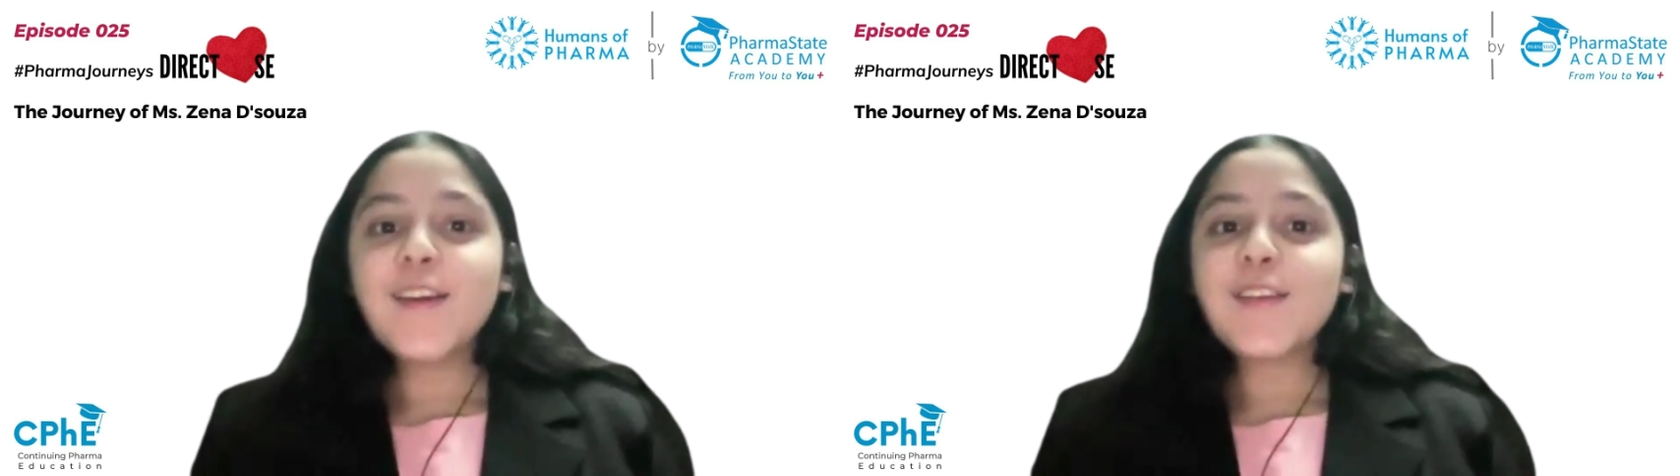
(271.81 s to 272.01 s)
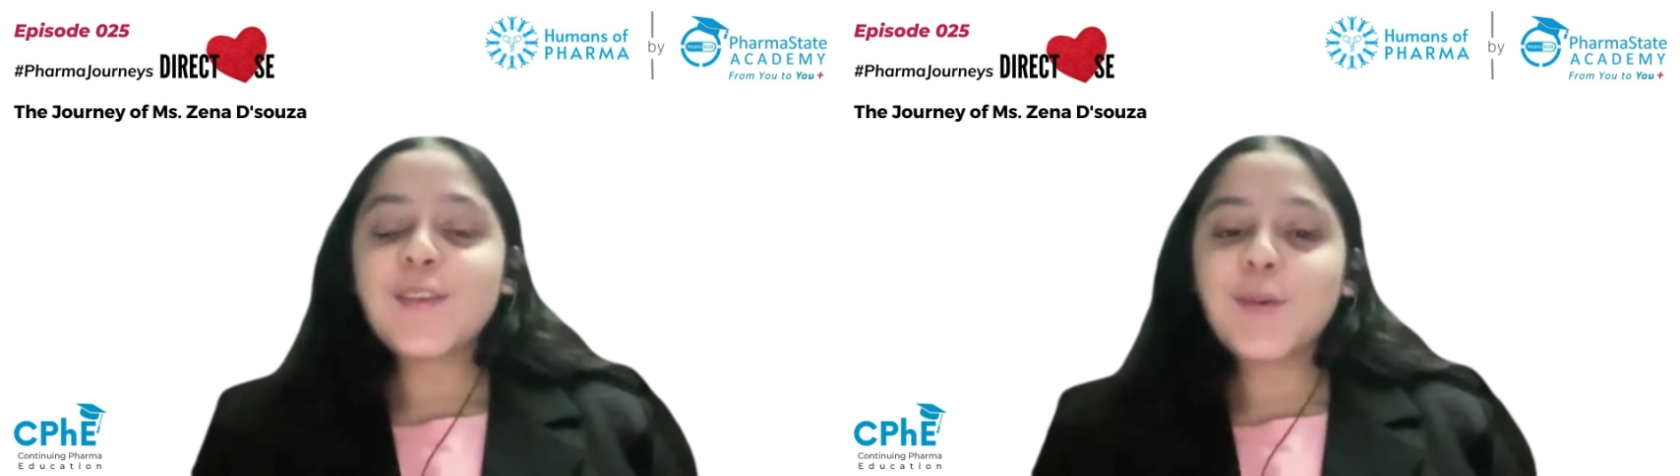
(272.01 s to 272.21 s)

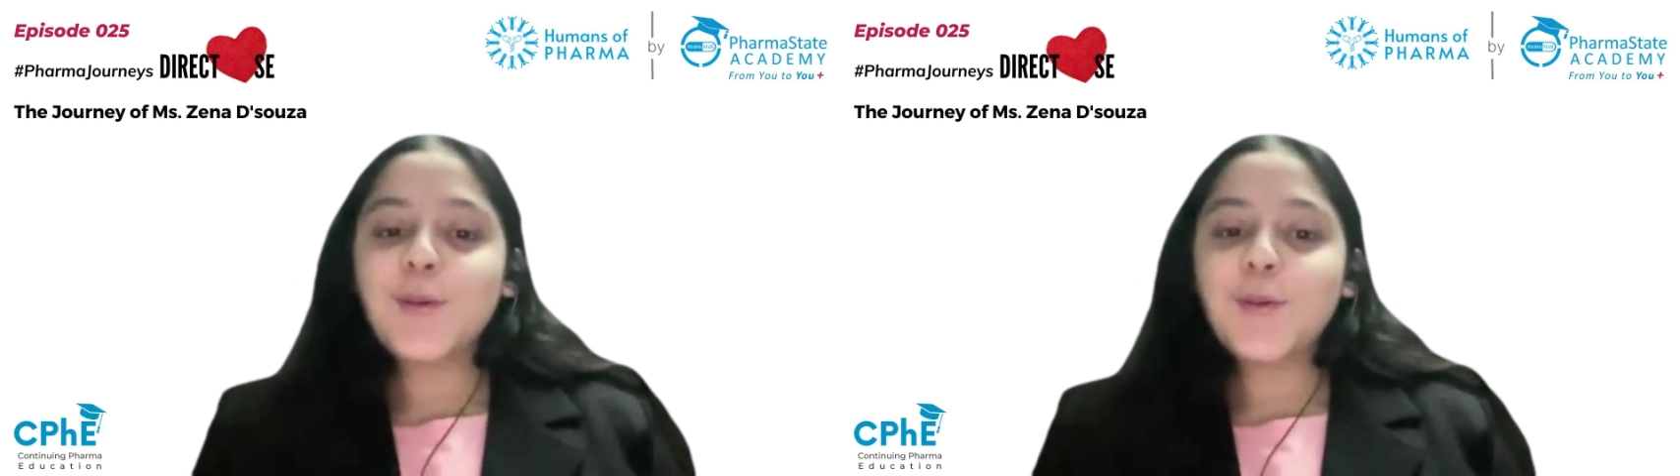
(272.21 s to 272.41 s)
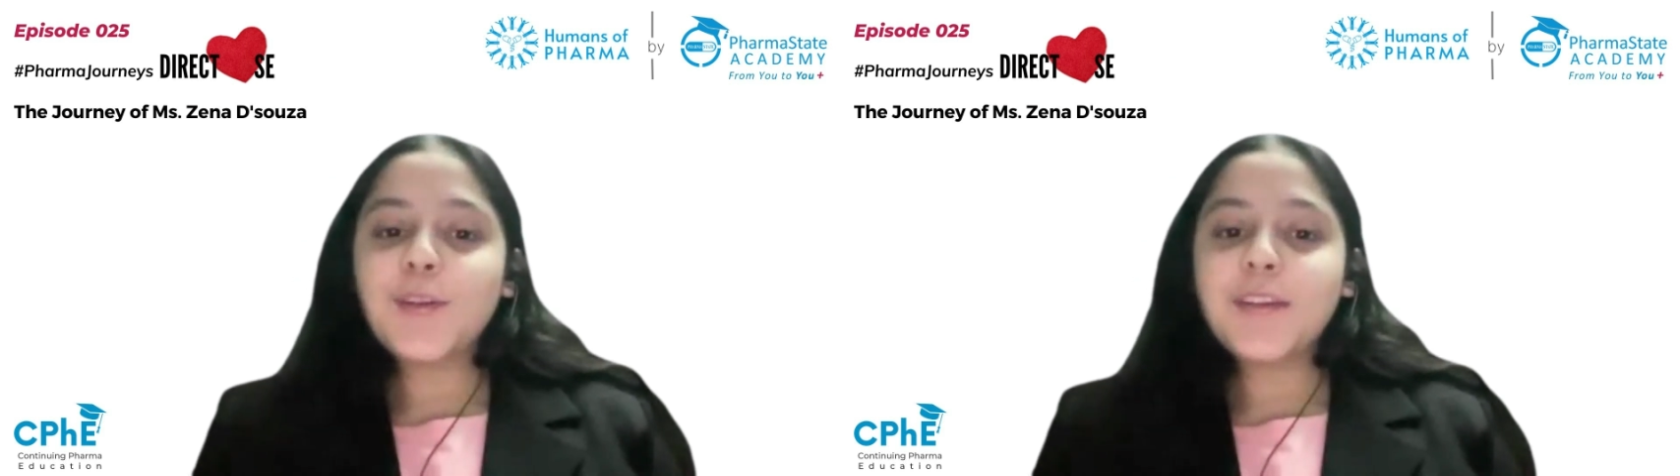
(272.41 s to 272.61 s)

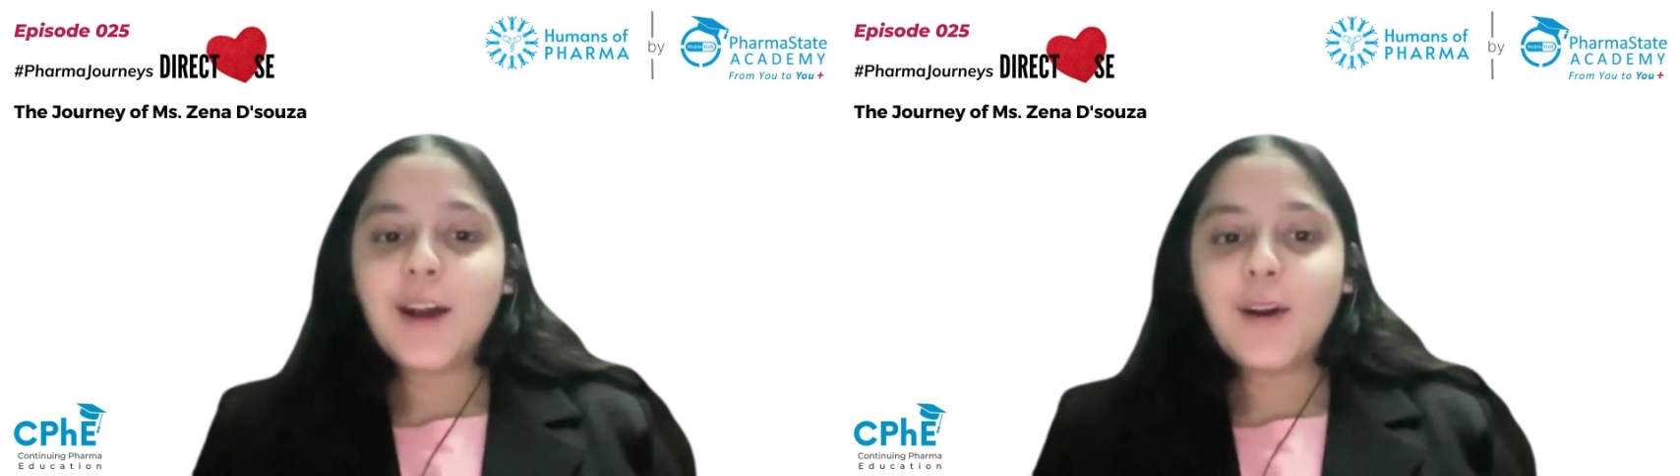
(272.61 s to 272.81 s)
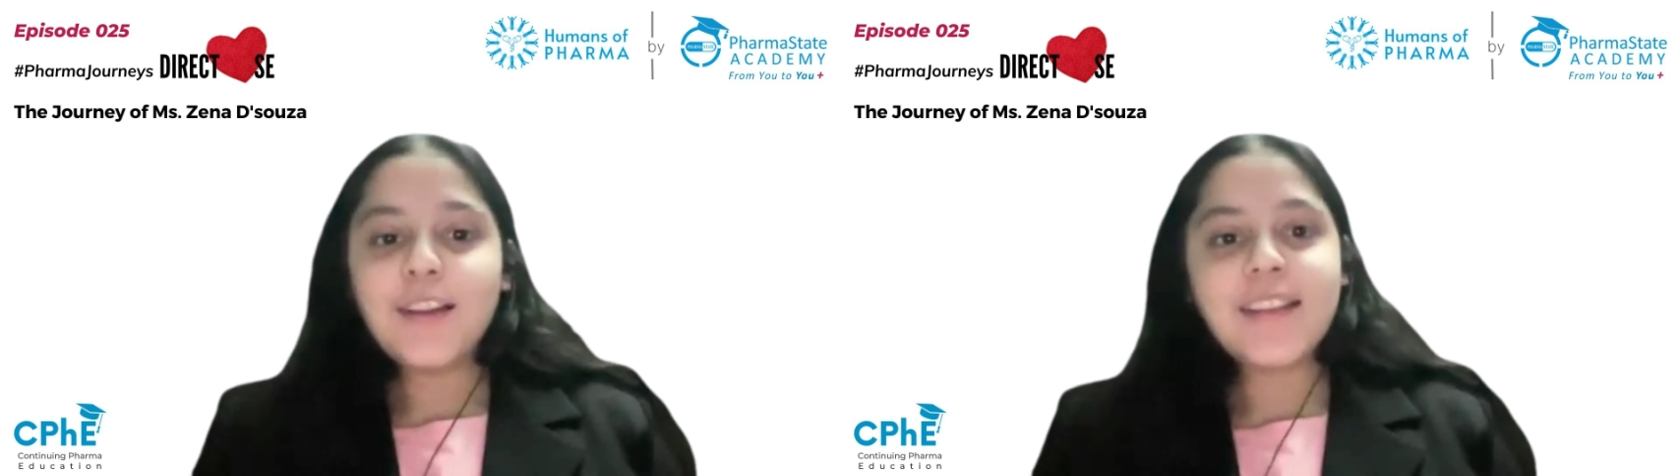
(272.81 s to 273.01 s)
So
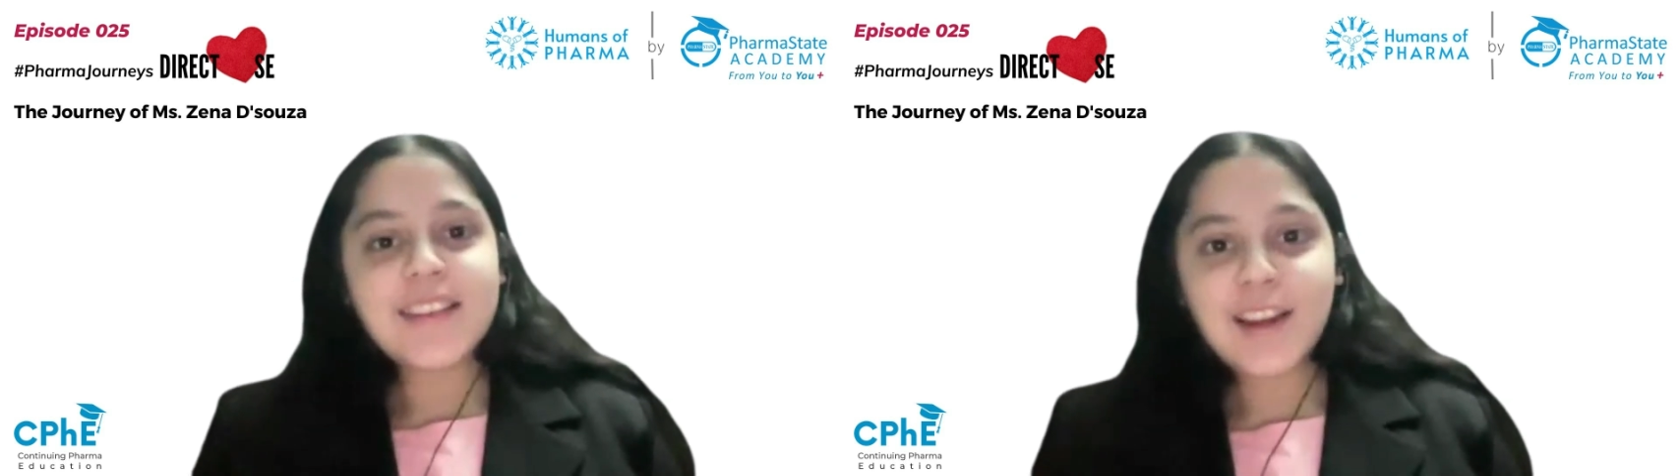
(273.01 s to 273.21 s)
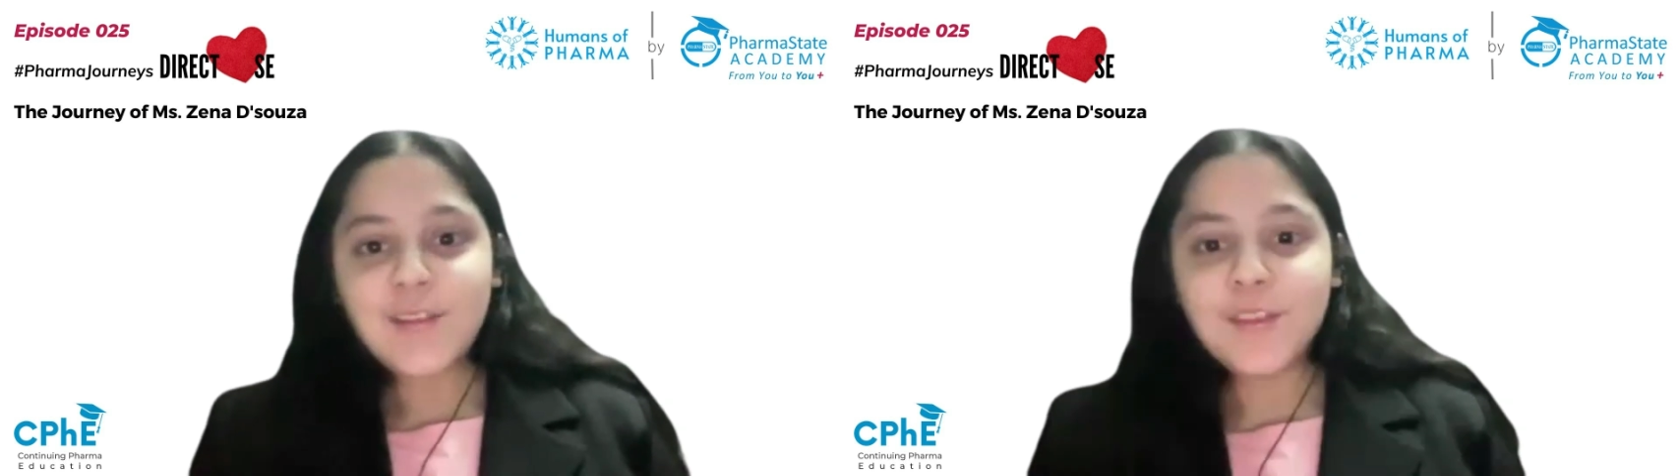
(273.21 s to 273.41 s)
now let's
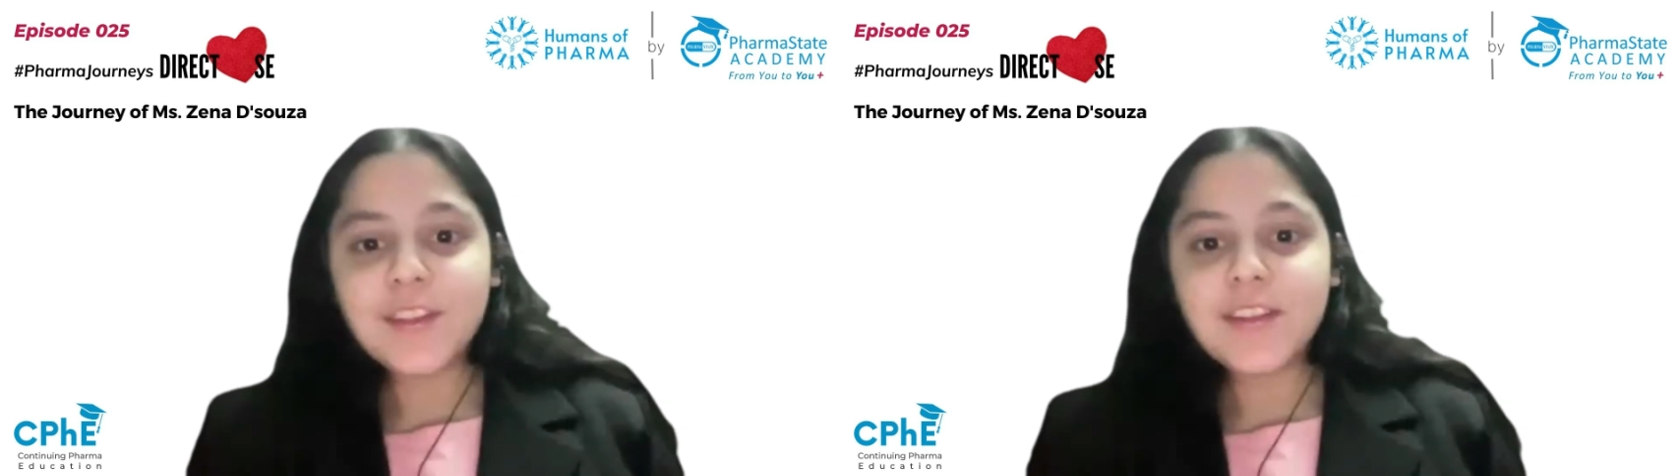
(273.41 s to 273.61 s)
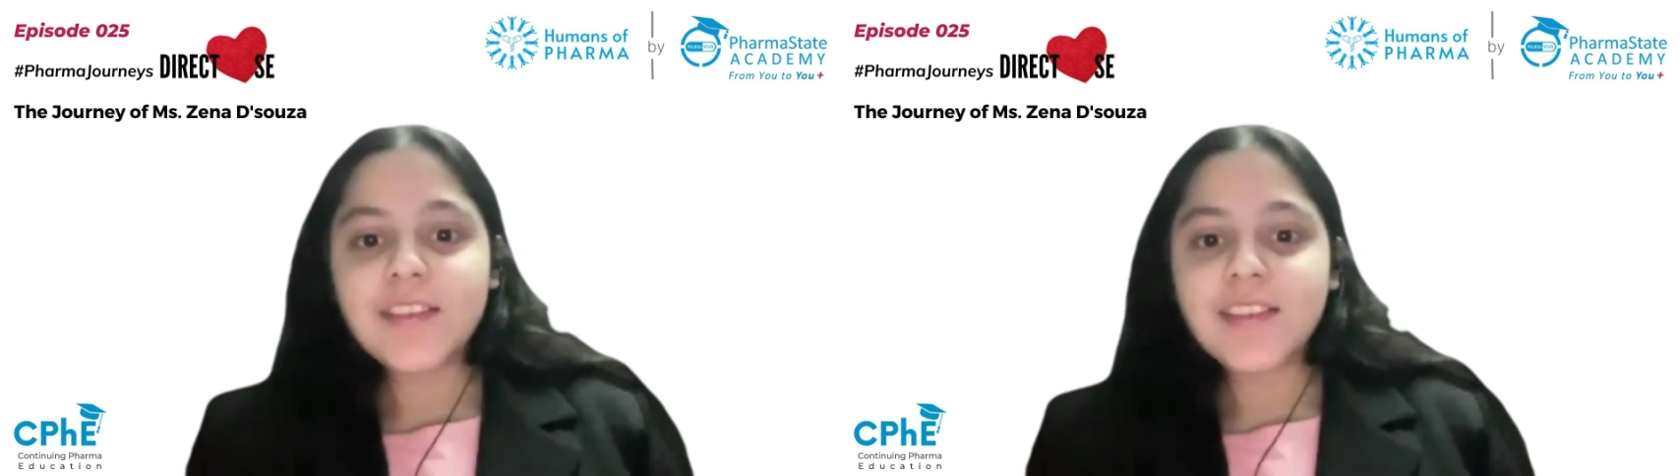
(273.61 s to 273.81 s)
start with
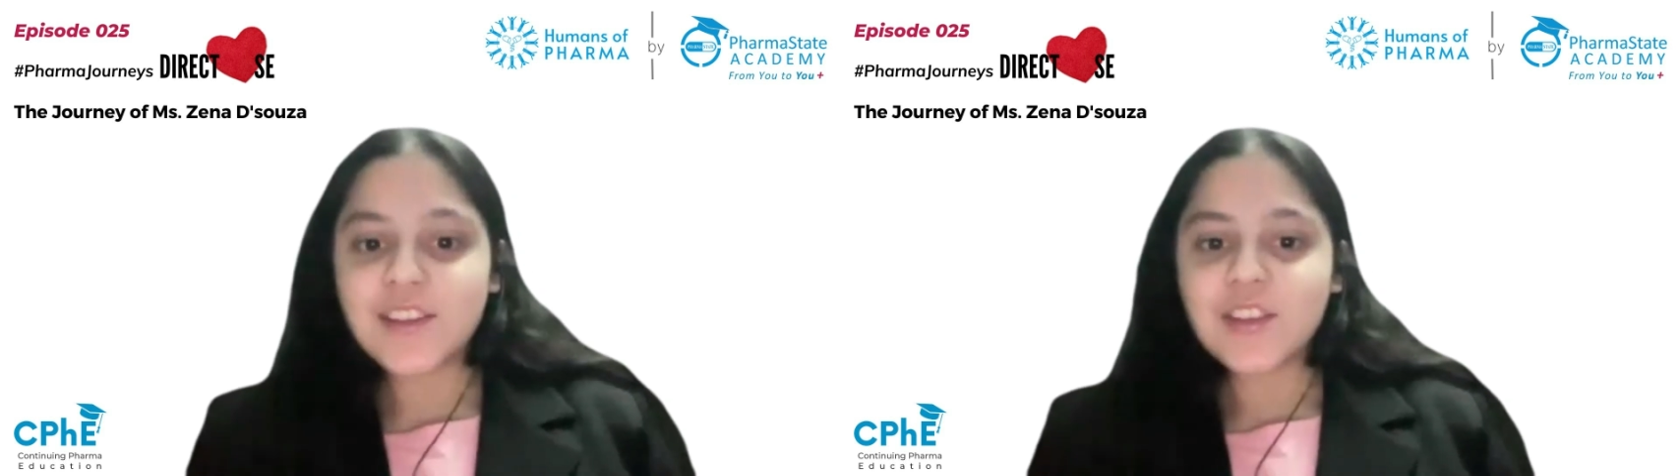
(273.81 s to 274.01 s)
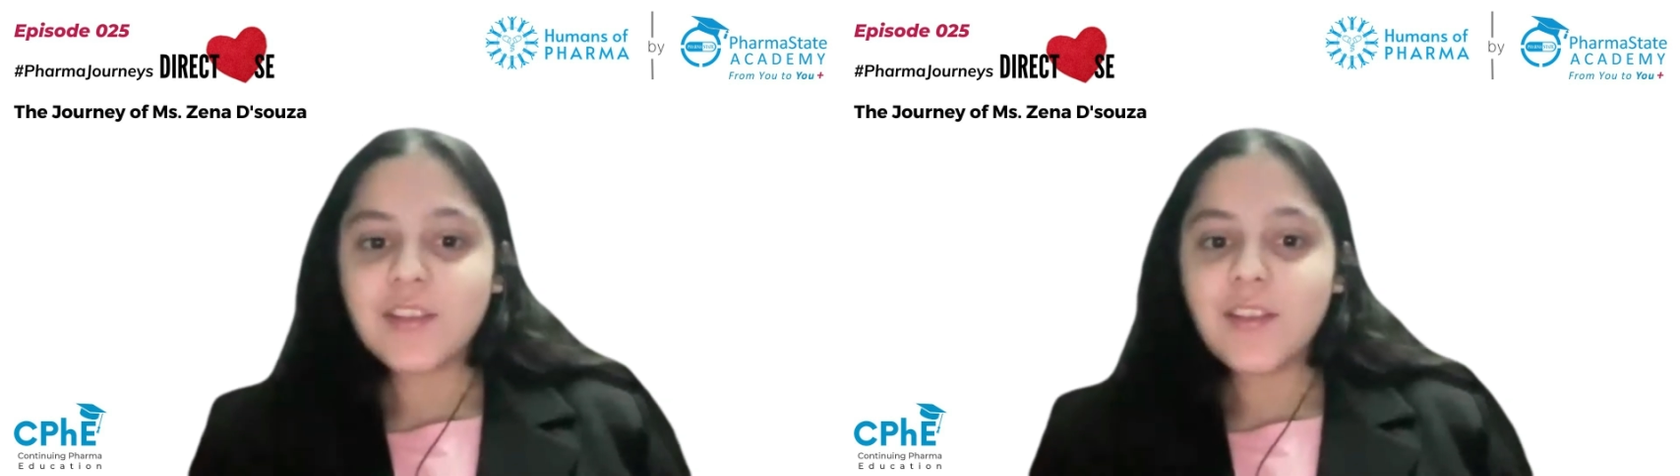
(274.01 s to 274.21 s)
the
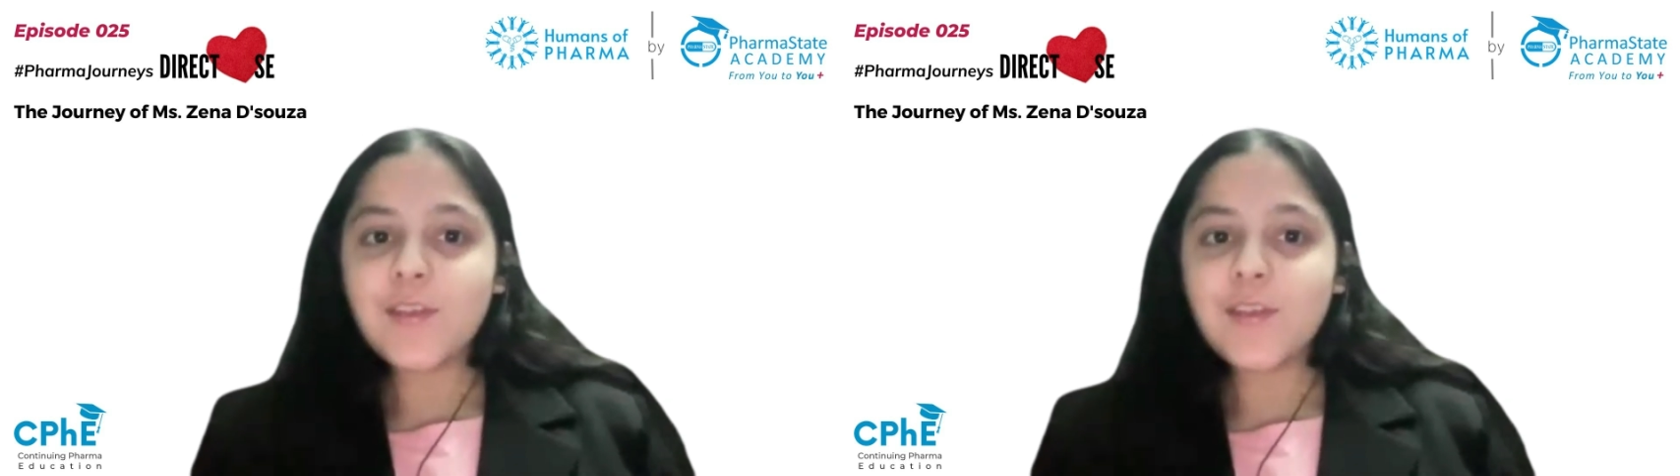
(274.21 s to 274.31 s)
discussion.